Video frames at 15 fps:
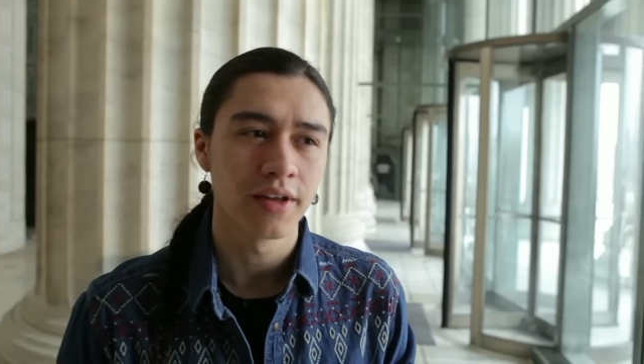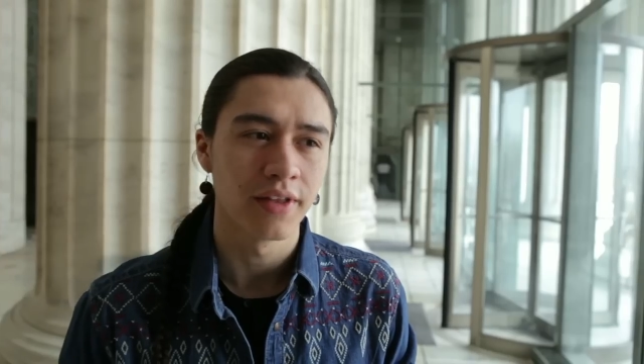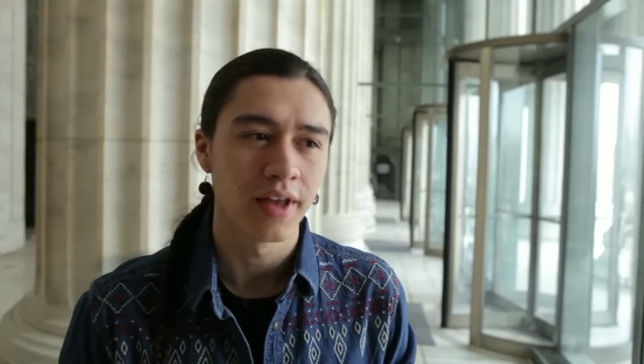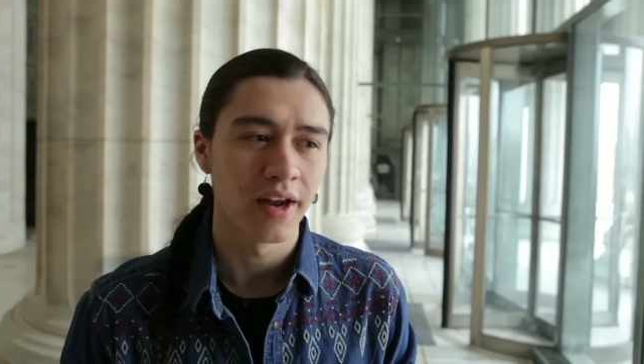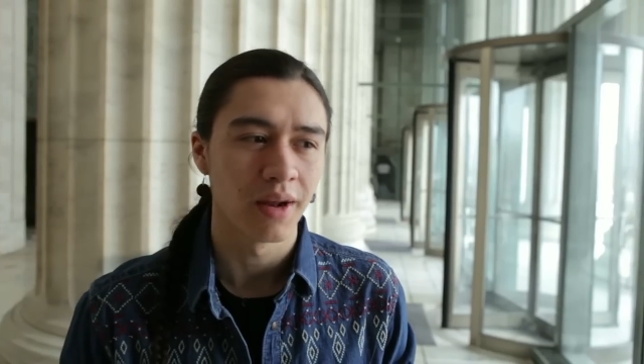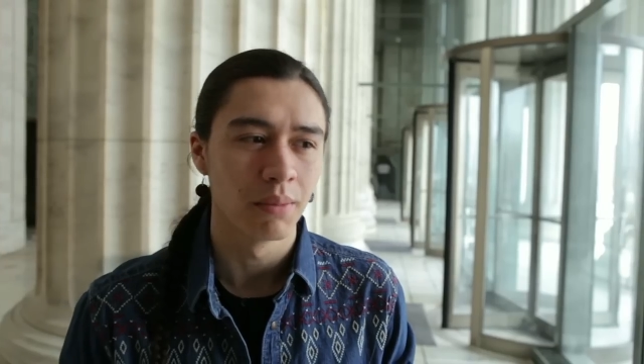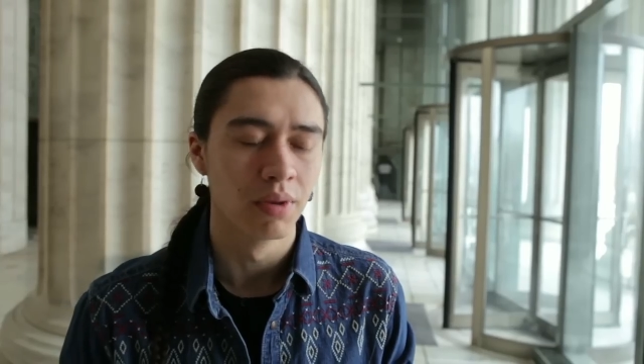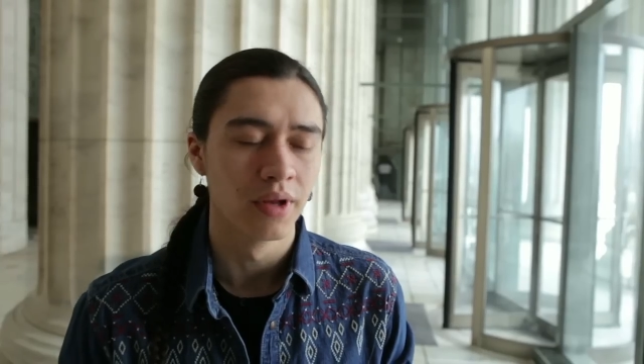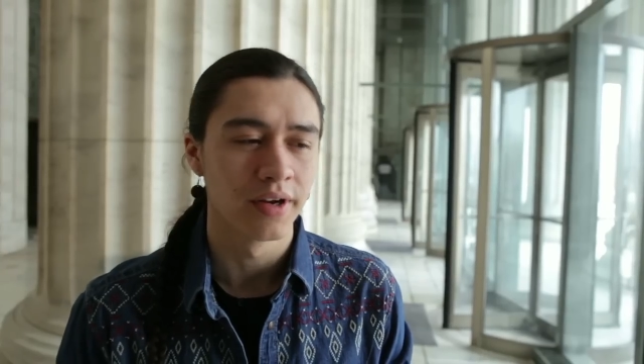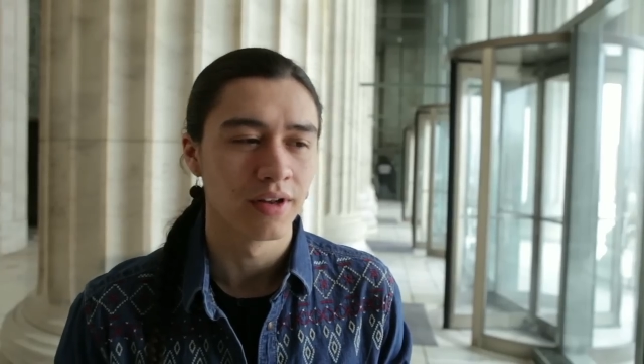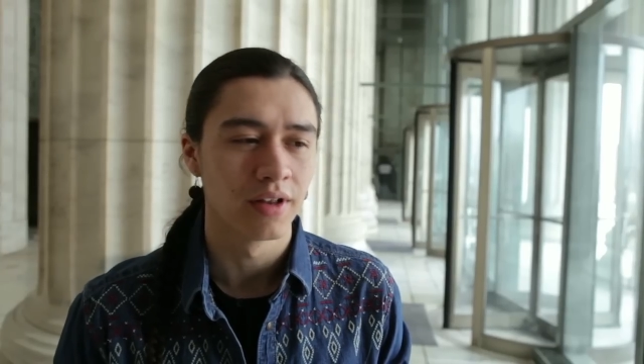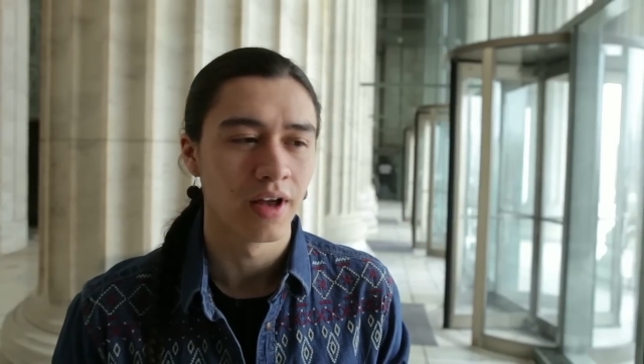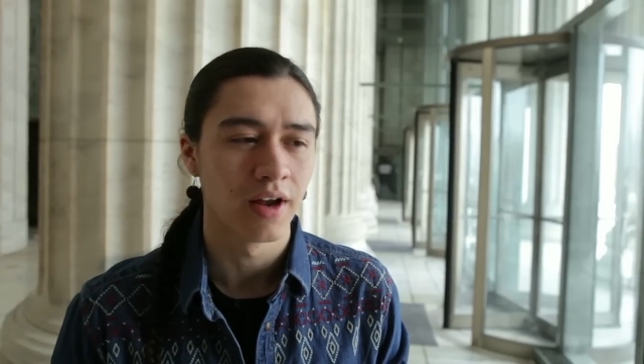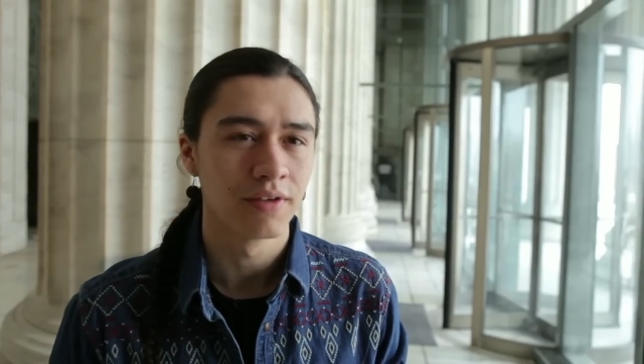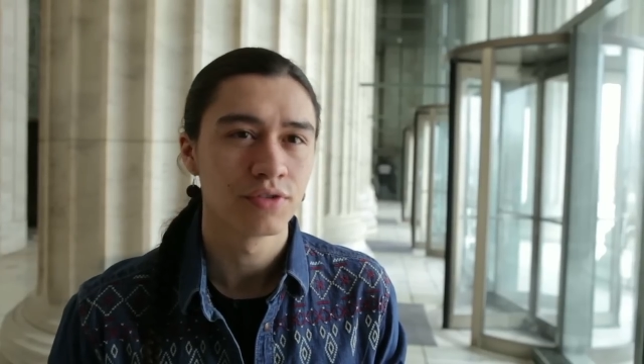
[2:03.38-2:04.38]
in that I blend a
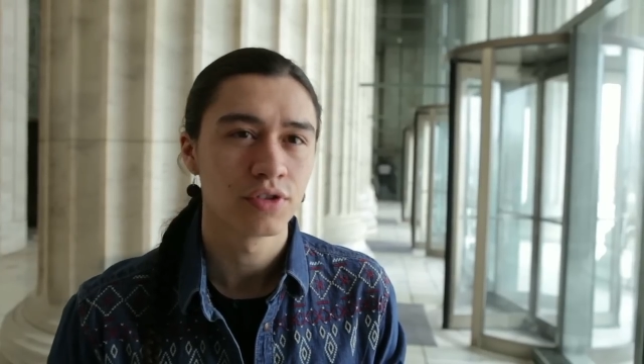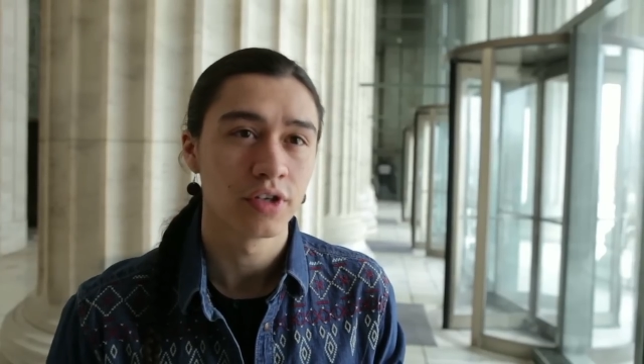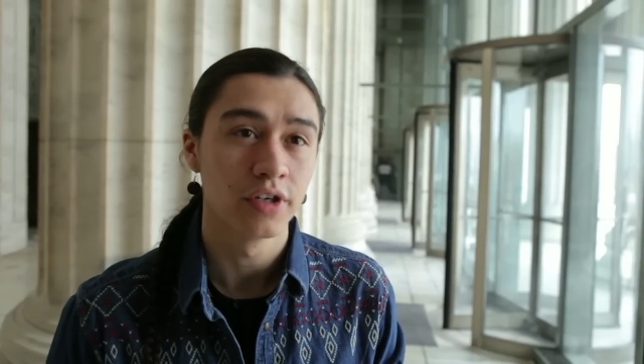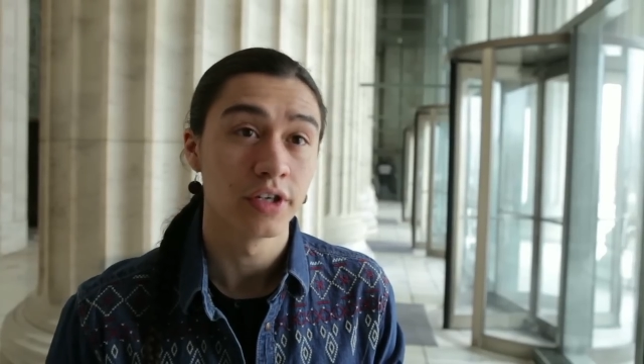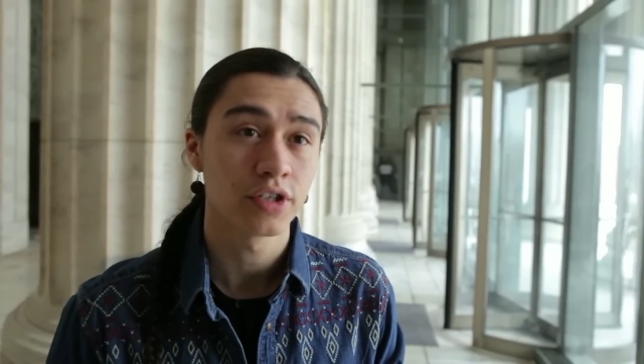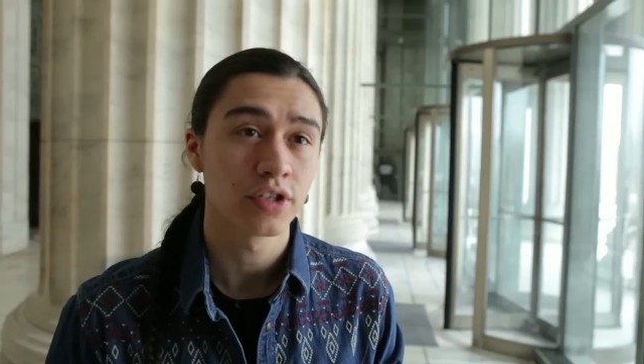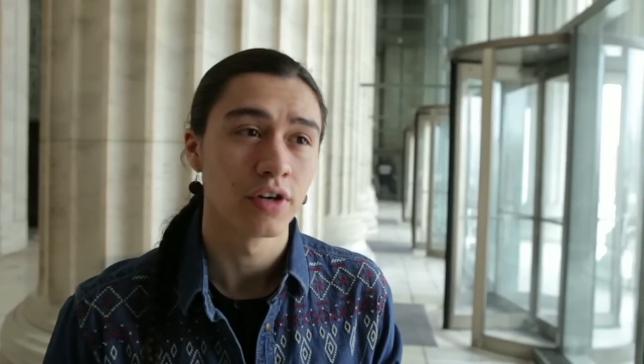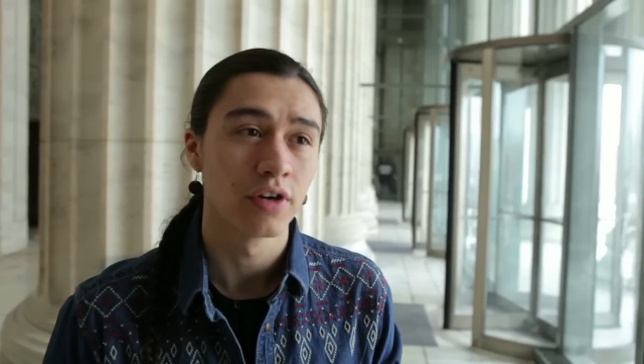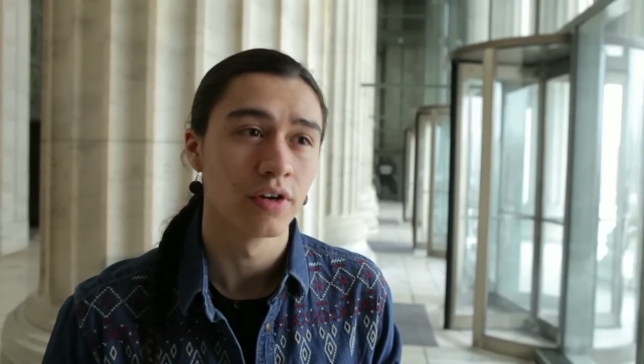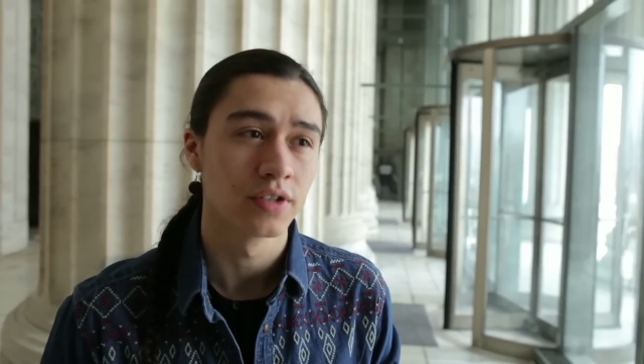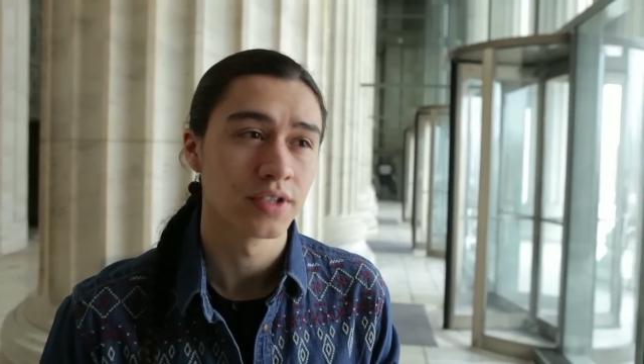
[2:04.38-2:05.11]
lot of traditional